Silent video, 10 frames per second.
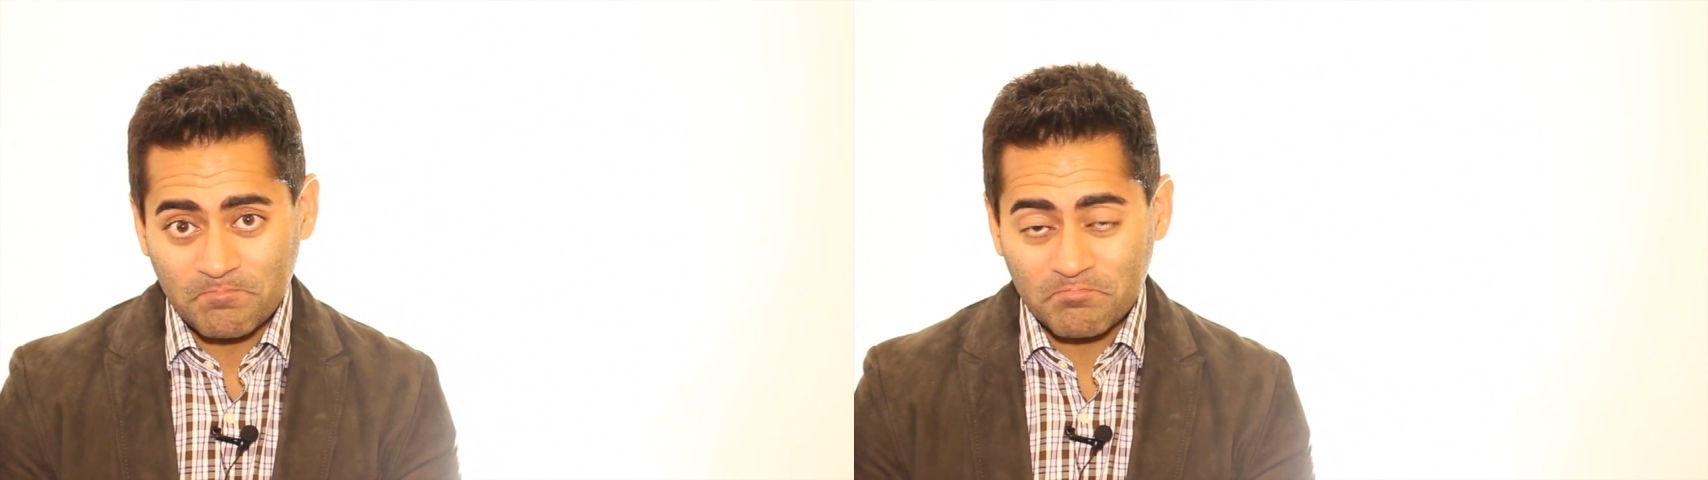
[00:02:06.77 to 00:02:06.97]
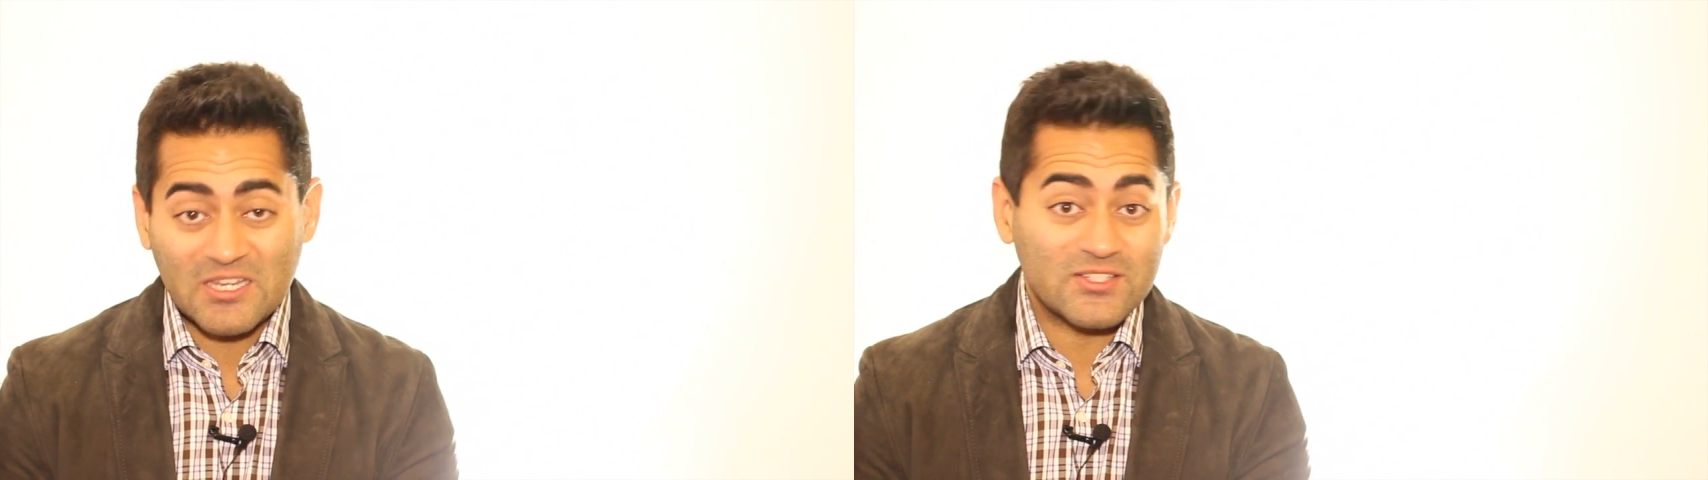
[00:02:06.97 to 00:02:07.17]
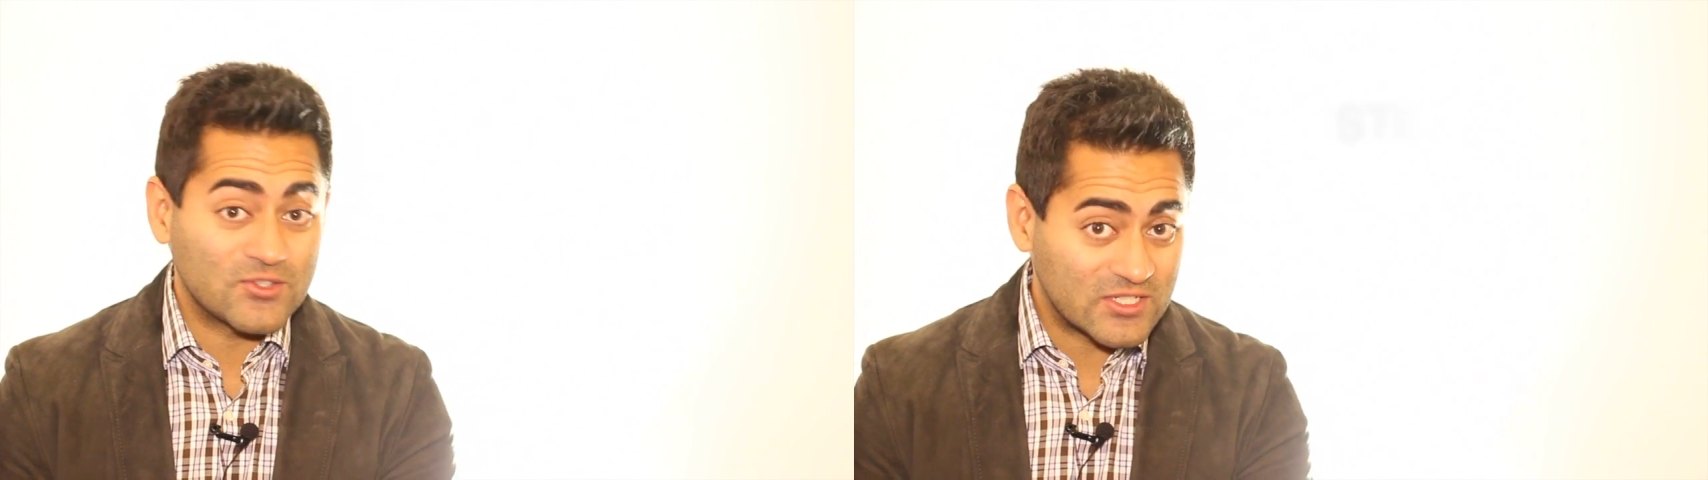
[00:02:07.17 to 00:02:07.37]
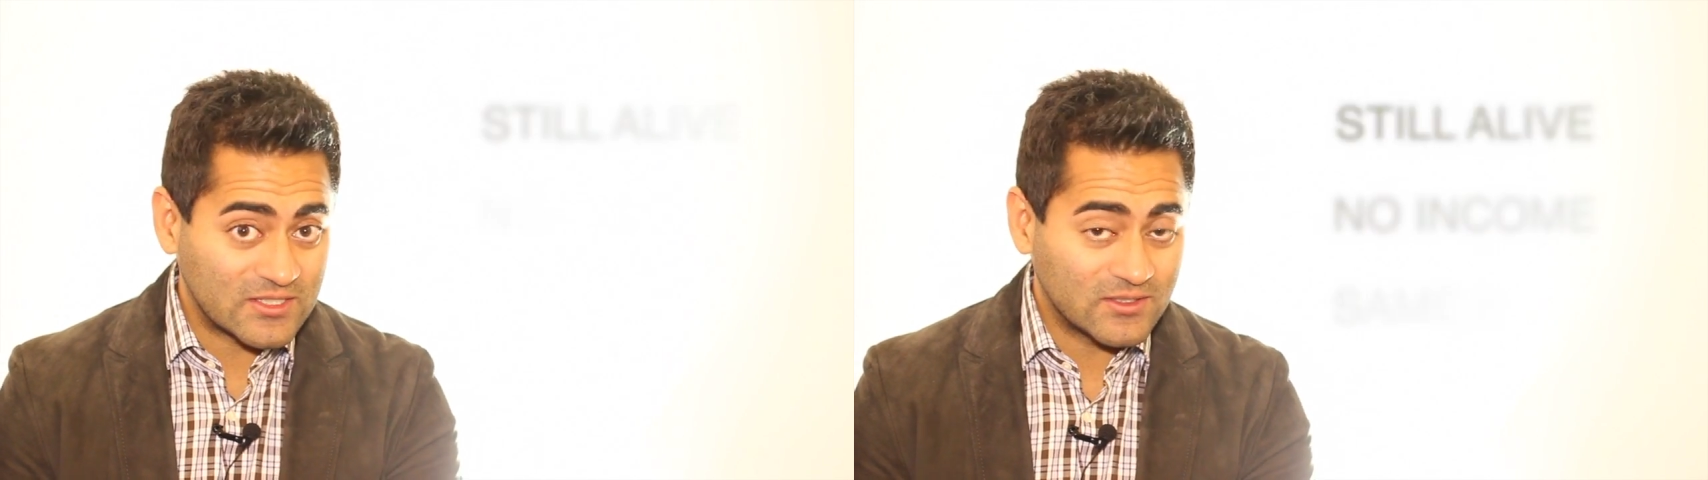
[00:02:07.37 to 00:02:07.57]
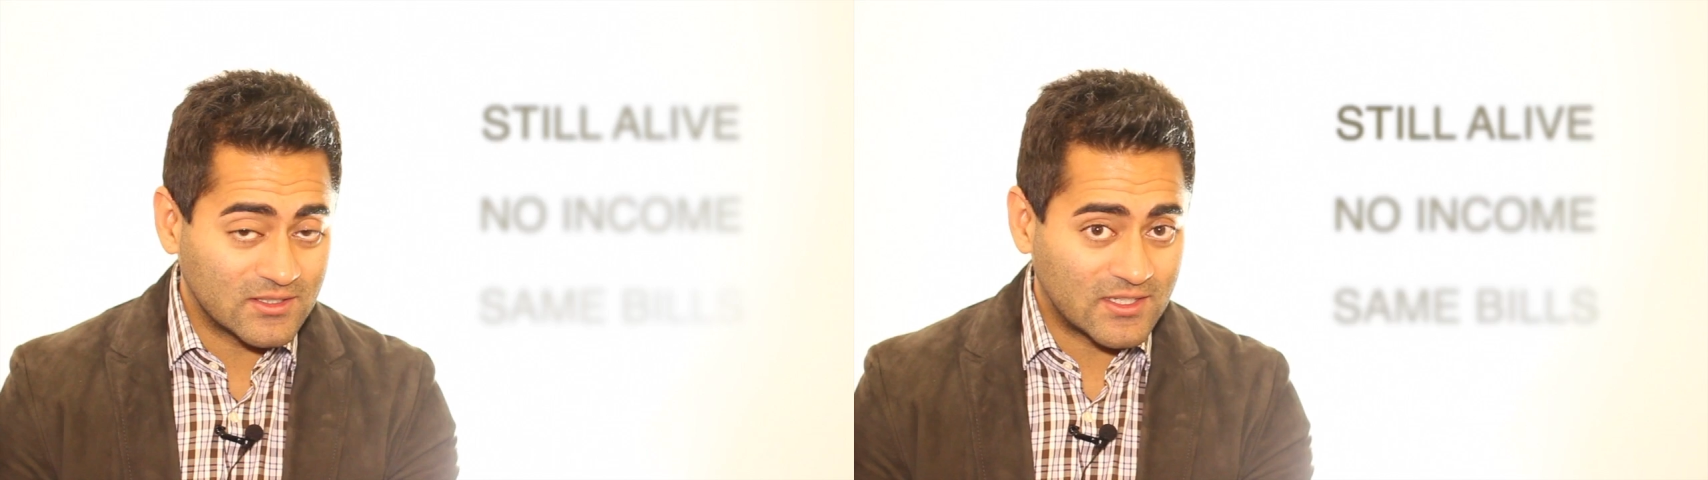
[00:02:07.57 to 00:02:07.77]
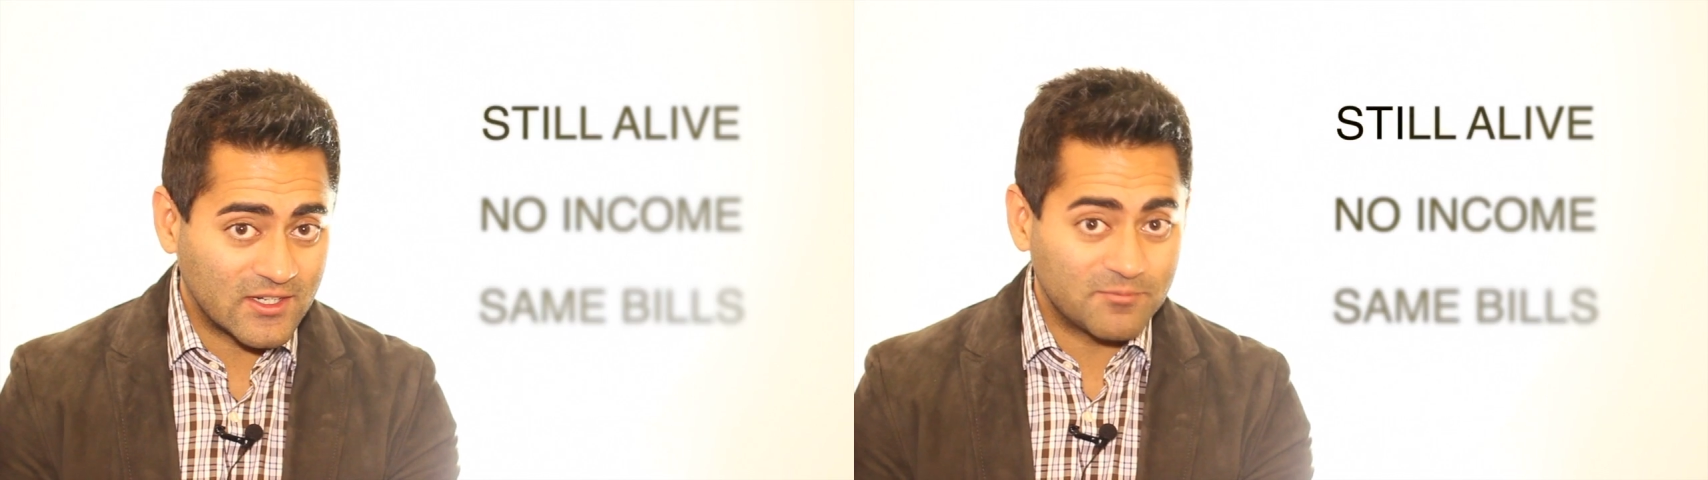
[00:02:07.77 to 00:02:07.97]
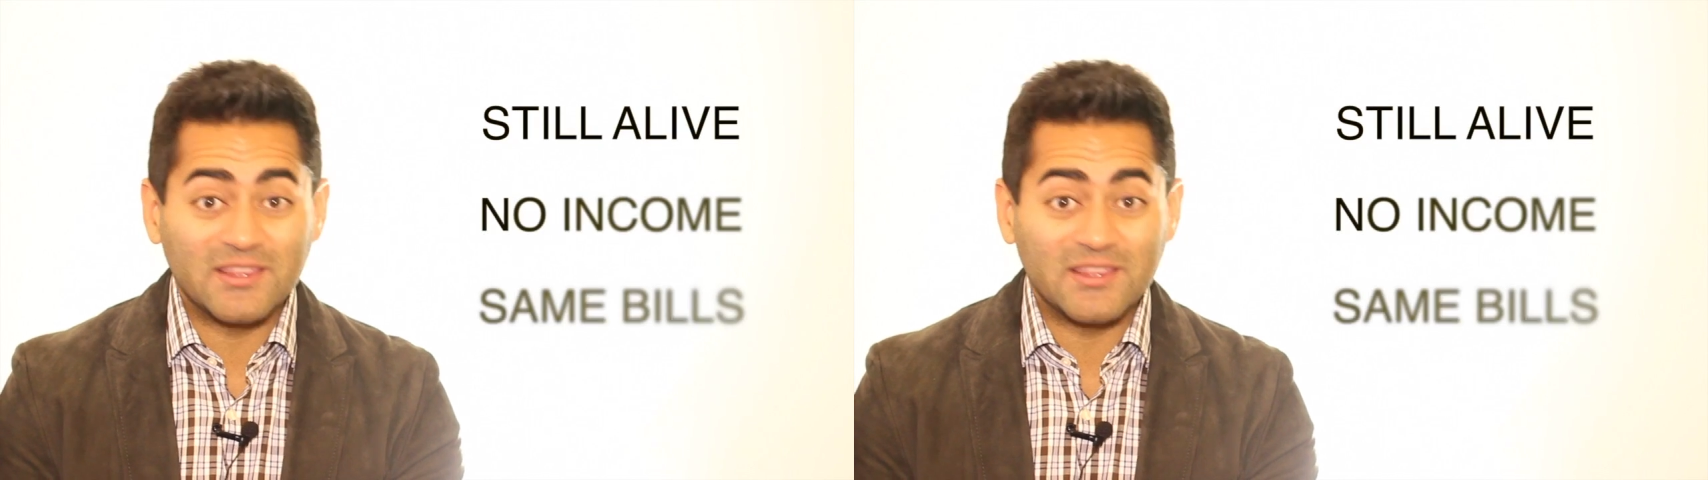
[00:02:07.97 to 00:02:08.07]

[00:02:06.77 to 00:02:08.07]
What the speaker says: because they're still alive,